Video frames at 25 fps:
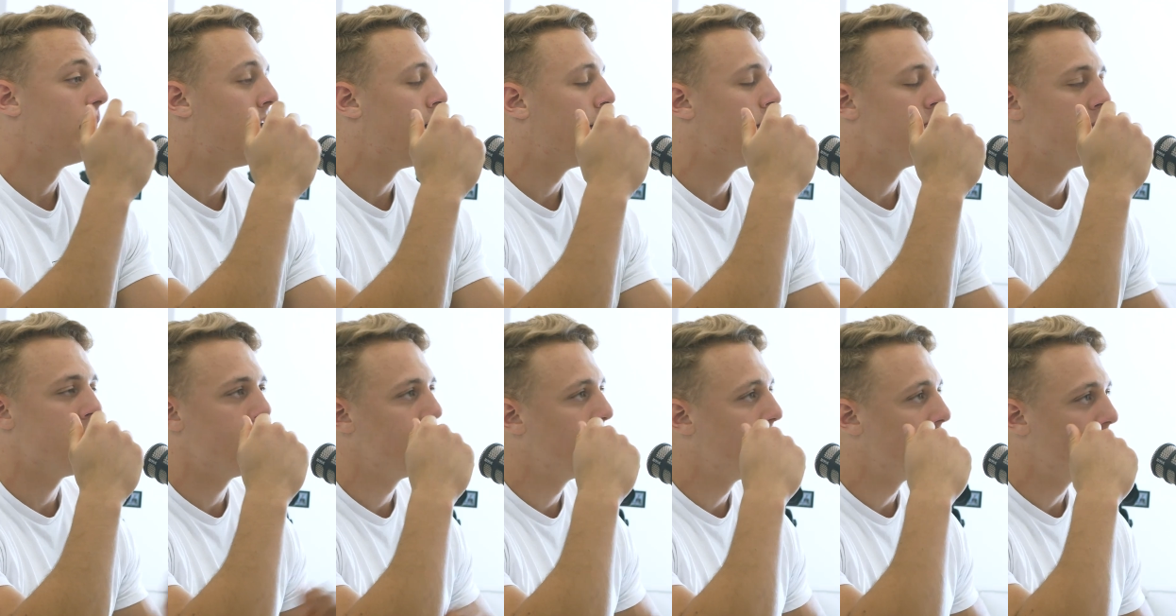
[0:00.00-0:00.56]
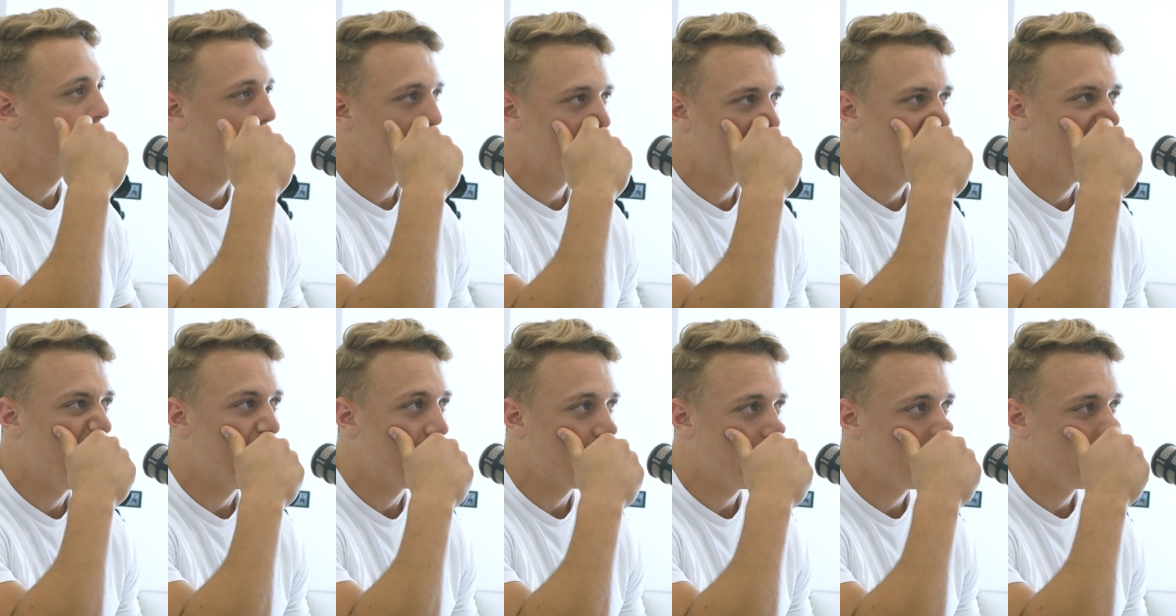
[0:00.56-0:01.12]
I remember
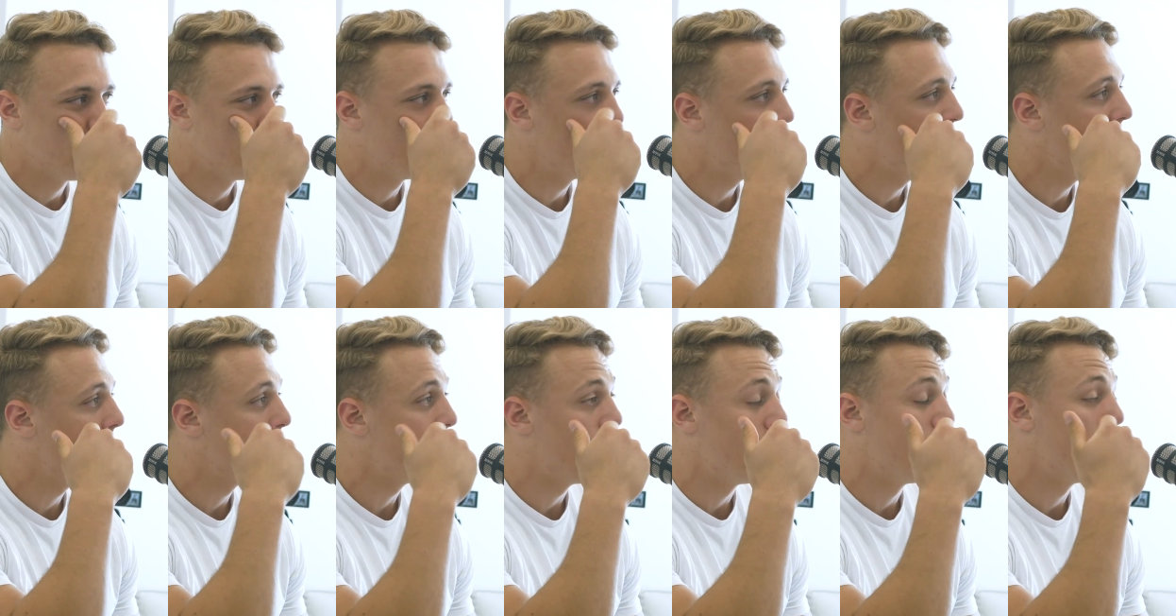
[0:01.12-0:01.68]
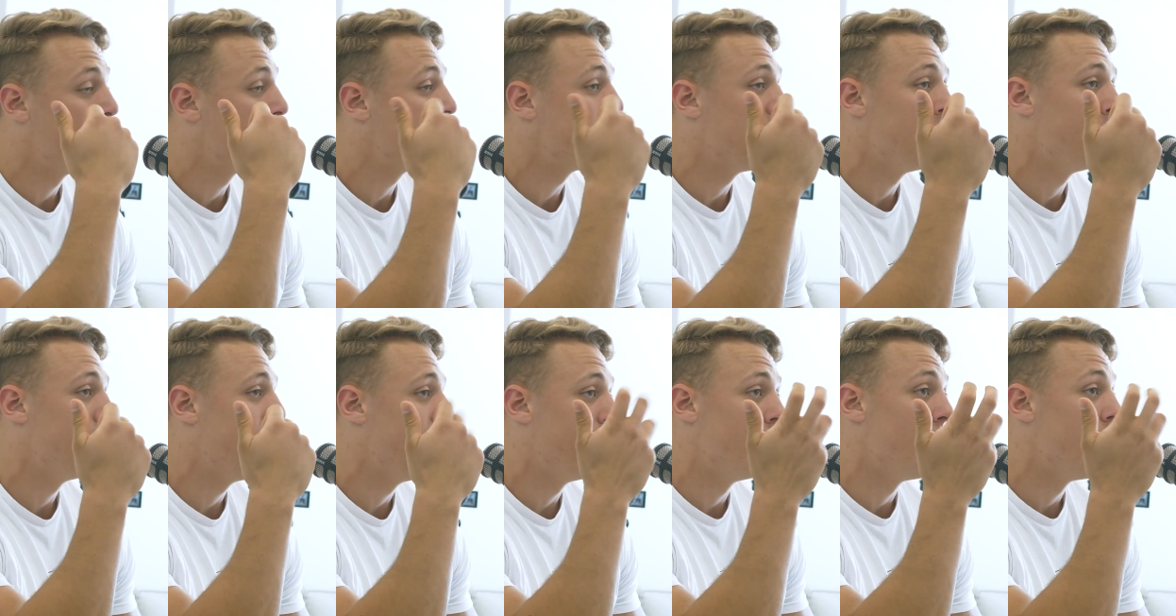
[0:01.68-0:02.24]
at 15, my mom
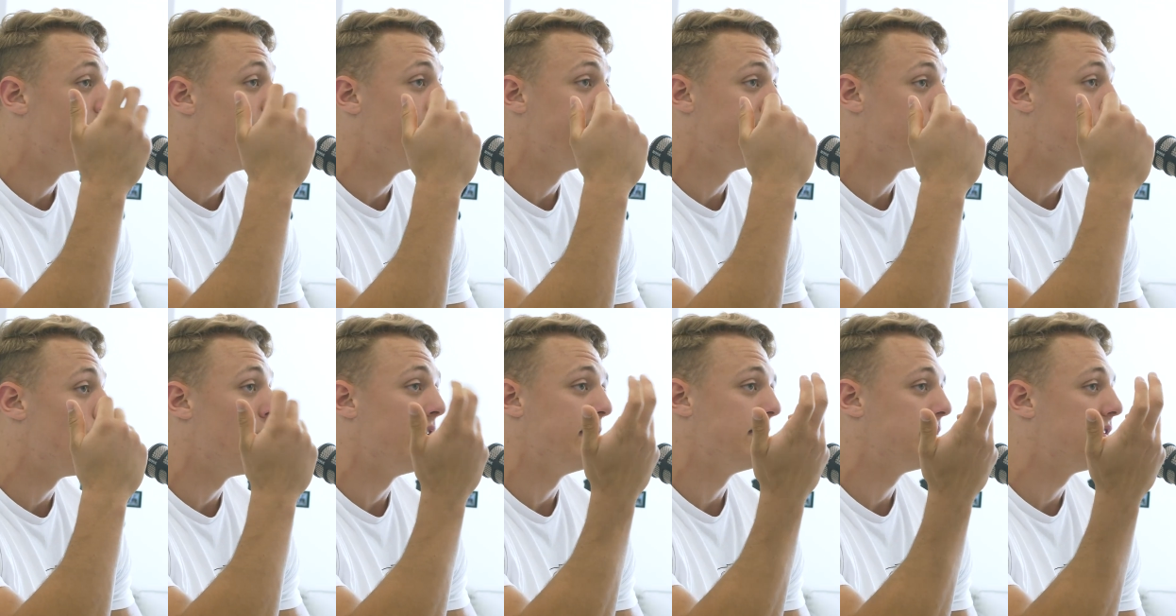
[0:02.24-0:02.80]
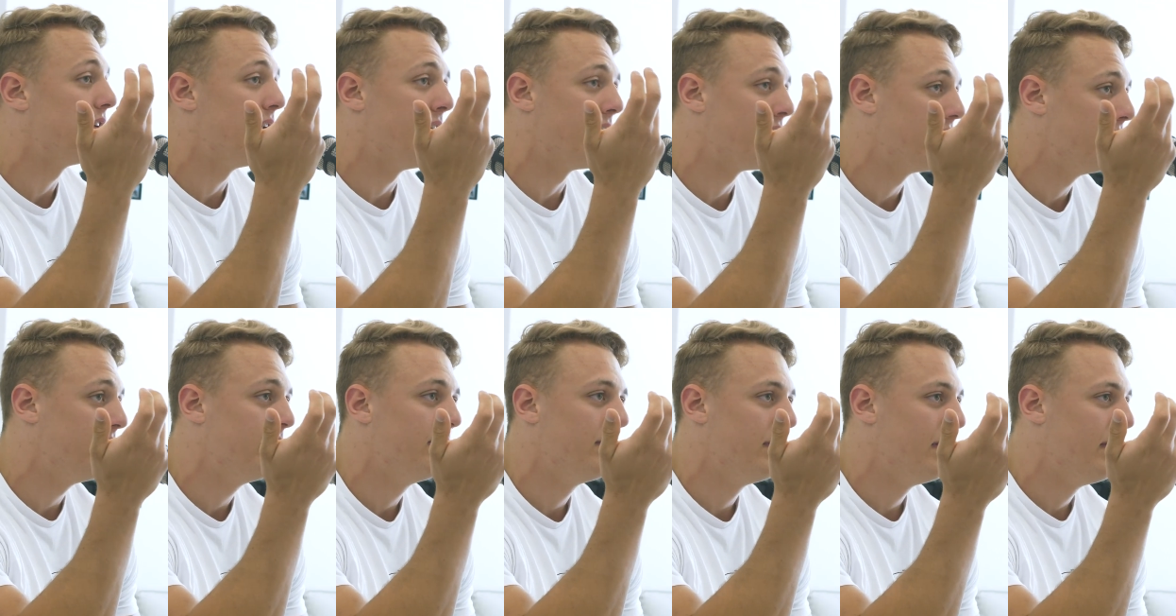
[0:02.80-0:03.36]
telling me I don't have a choice. Like,
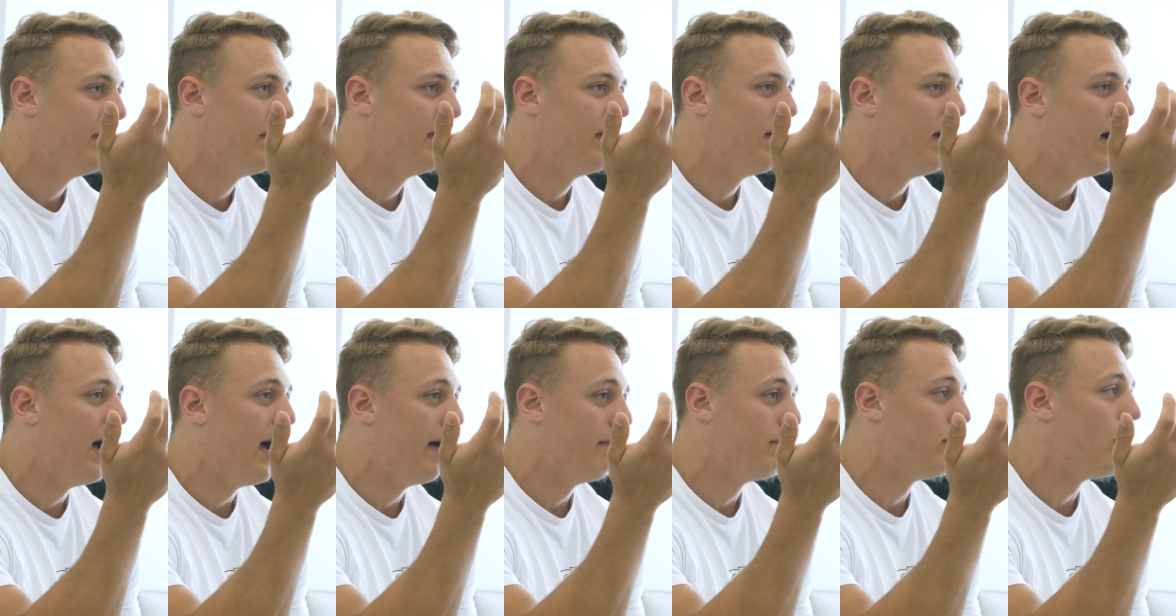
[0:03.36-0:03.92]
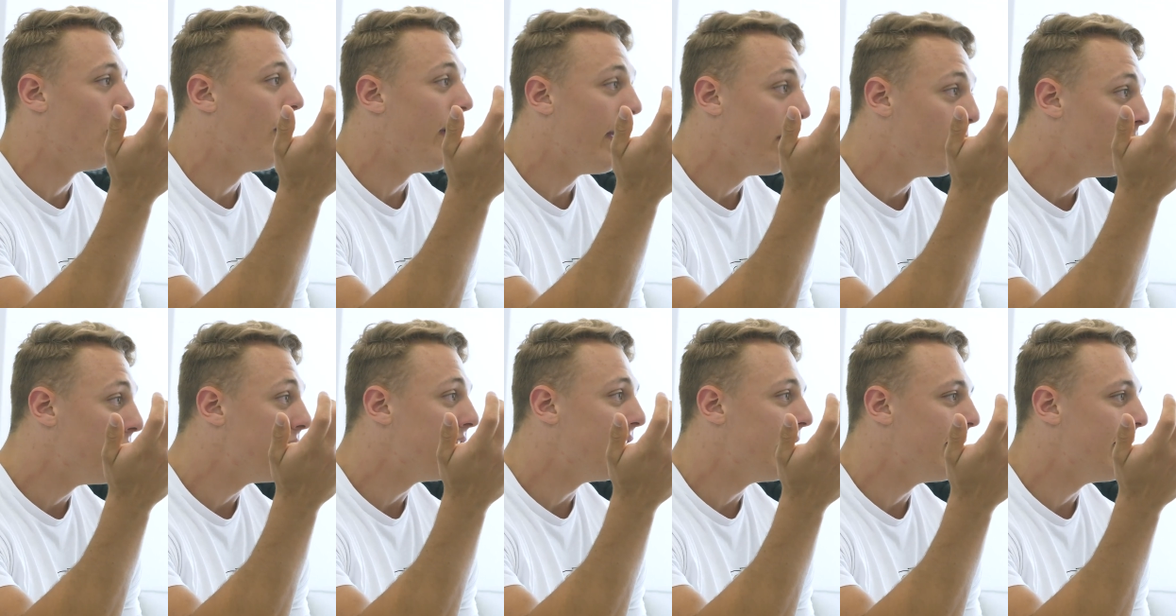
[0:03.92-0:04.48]
I'm going with